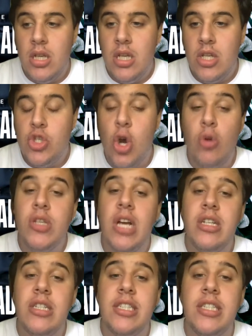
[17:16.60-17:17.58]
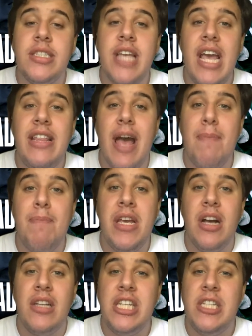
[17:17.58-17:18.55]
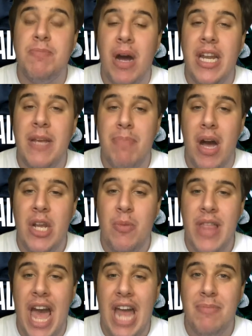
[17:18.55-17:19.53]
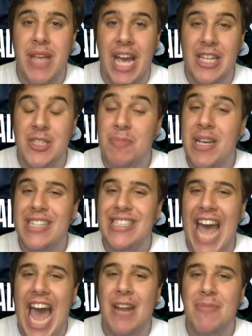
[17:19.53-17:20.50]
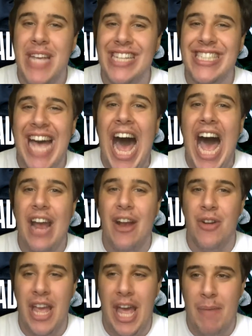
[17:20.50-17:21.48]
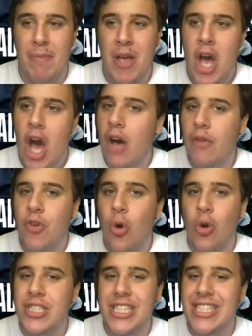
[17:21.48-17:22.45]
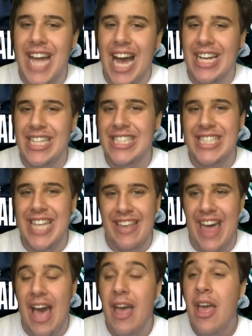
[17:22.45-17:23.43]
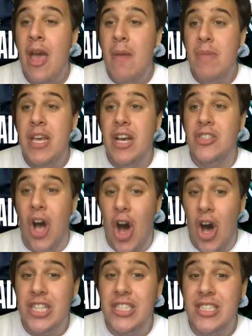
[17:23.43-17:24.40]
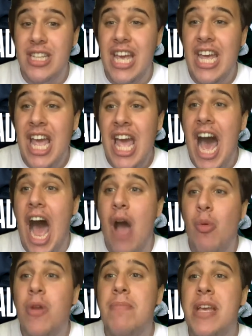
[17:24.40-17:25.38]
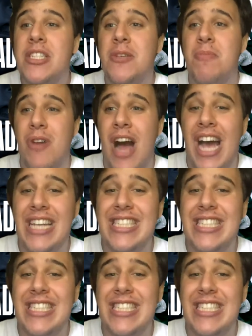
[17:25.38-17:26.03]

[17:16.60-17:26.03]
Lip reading: Joe Douglas is saying that because he's buddy-buddy with Adam Gase, because Adam Gase hired him. Of course he's not going to say that, because honestly, I wouldn't be surprised